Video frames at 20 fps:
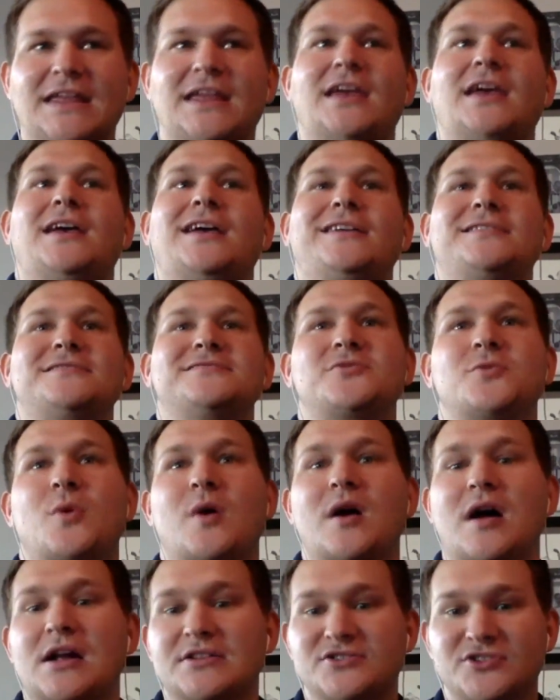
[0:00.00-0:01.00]
And so
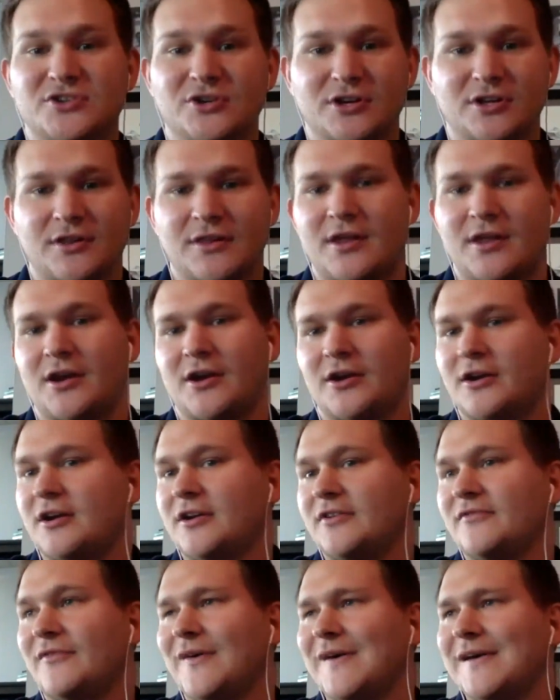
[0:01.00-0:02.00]
I took their
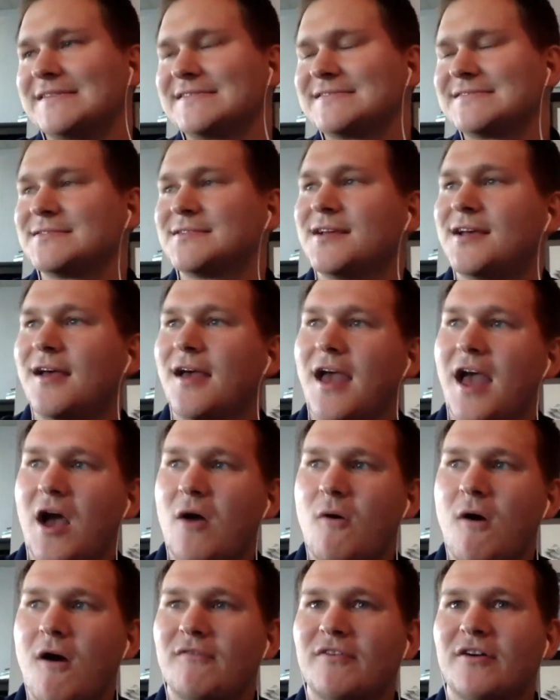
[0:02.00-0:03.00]
advice.
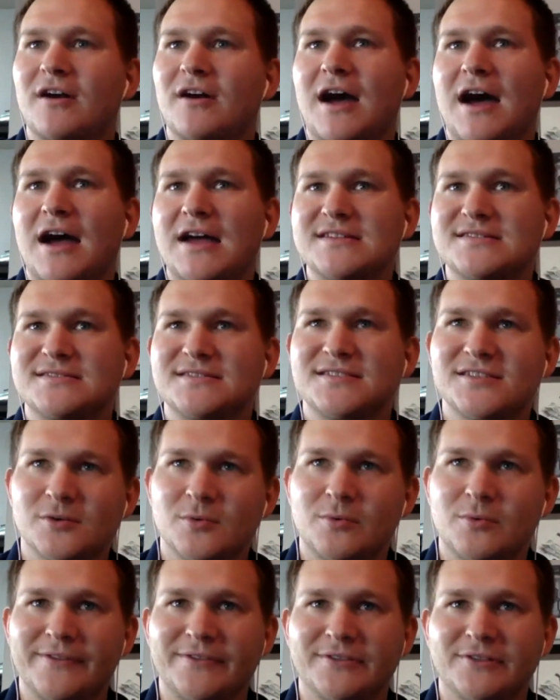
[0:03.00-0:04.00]
However, I
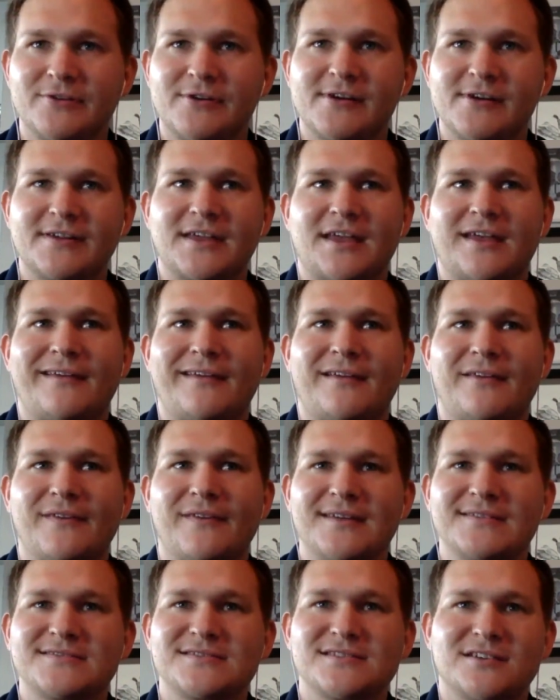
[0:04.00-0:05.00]
still would look, and if
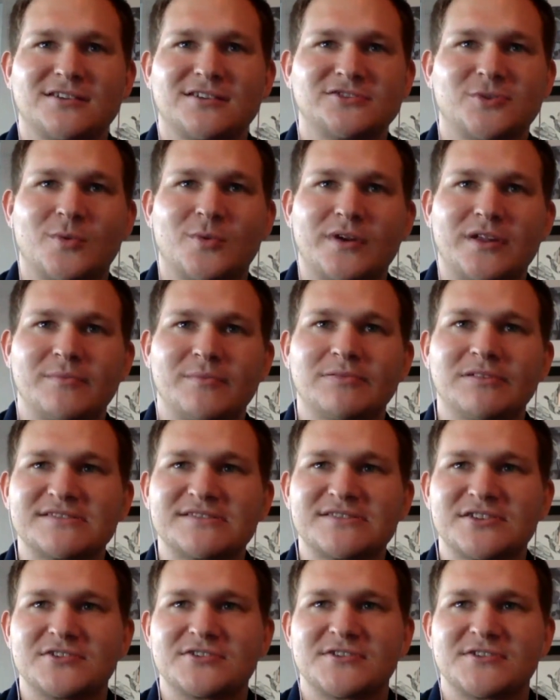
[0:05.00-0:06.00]
I saw 20
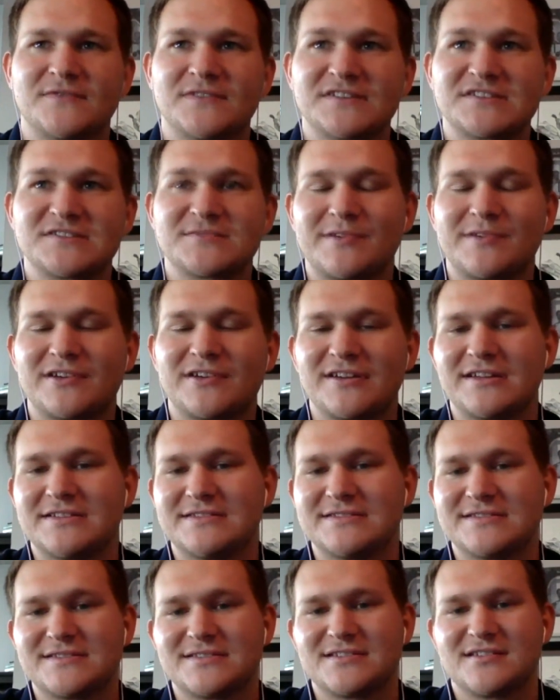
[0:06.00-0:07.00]
plus years of
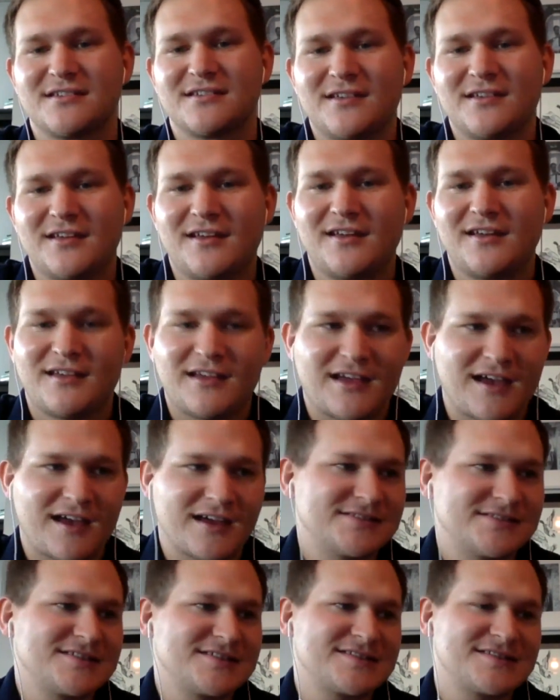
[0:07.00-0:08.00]
experience,
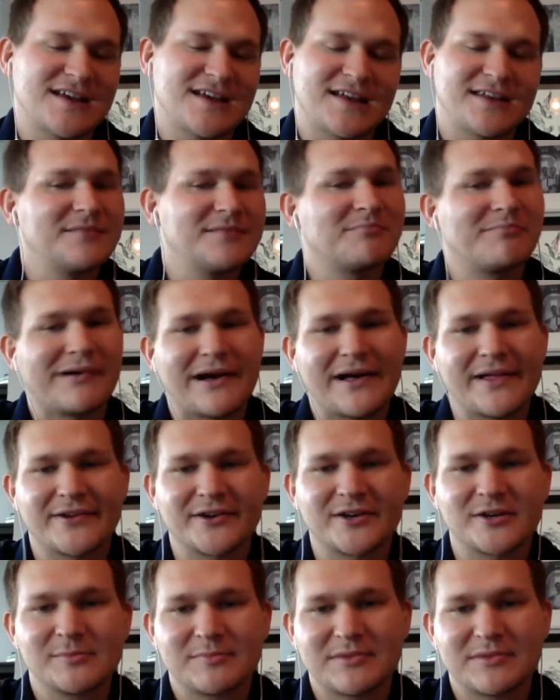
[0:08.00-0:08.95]
I didn't bother,